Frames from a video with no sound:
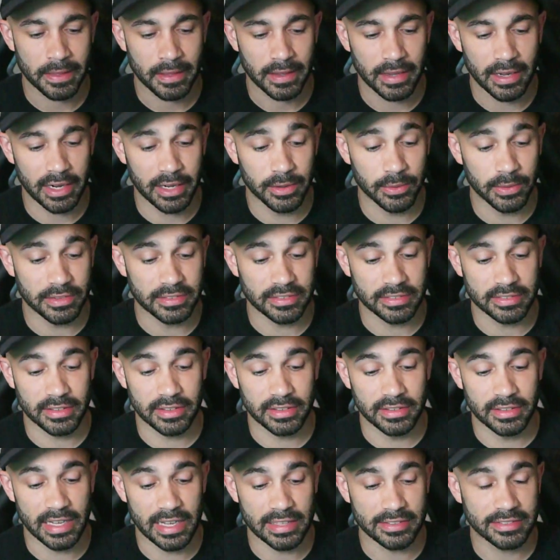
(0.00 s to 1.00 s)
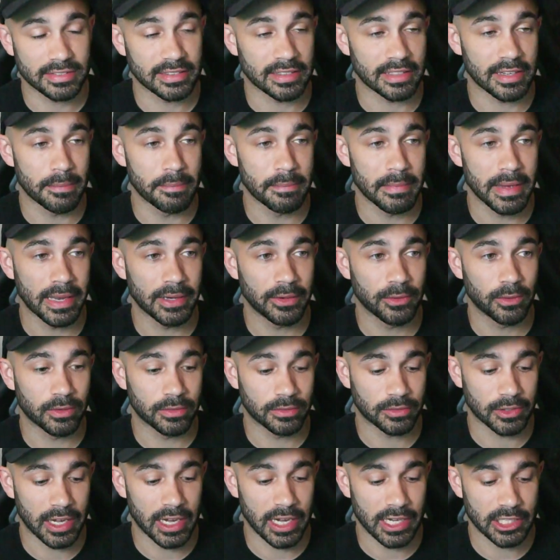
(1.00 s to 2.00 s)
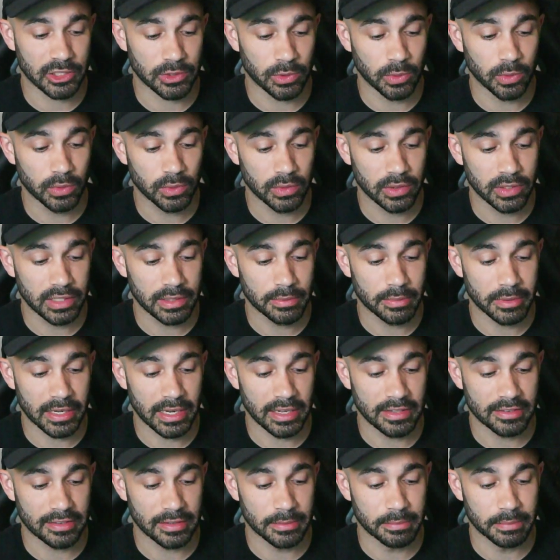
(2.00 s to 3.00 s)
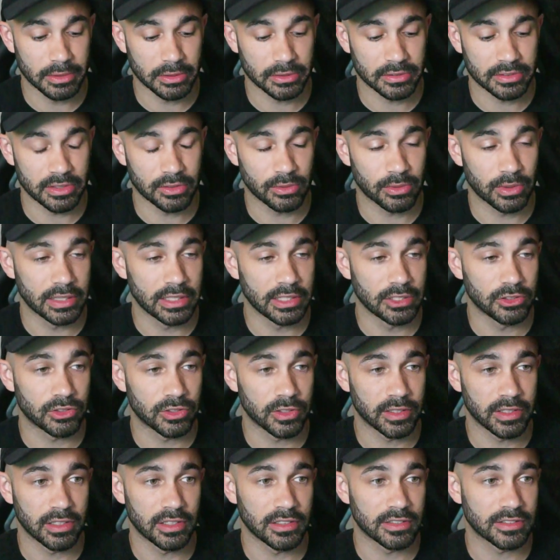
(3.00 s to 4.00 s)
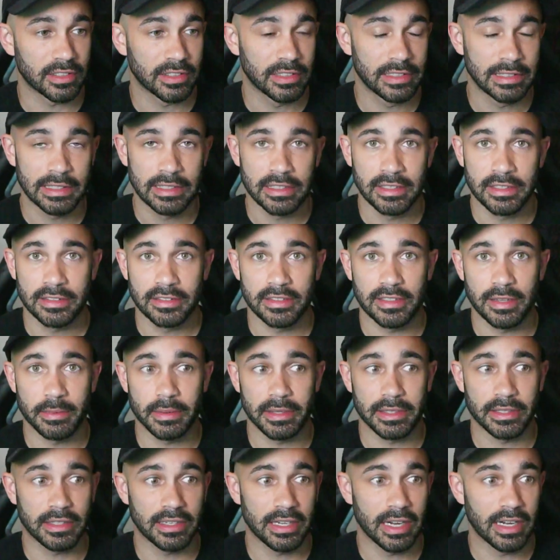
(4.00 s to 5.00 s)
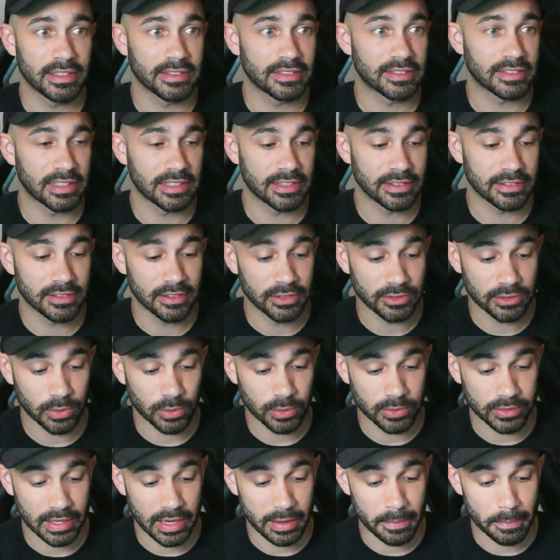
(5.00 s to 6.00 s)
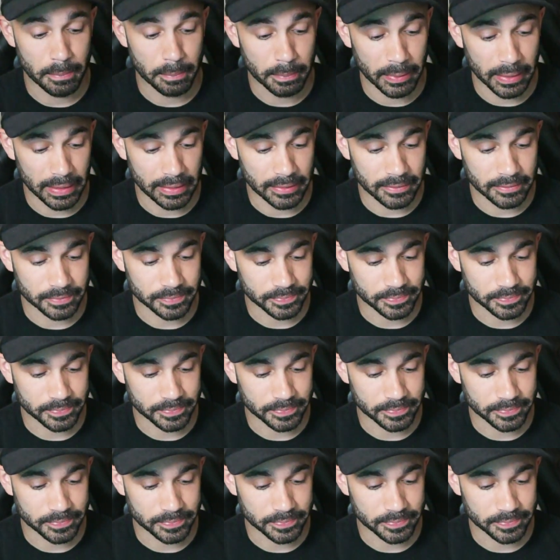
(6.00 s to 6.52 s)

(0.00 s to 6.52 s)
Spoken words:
Anyways, that's like a manual flash only, but it has the built-in radio triggers. They've been godsend this whole time. But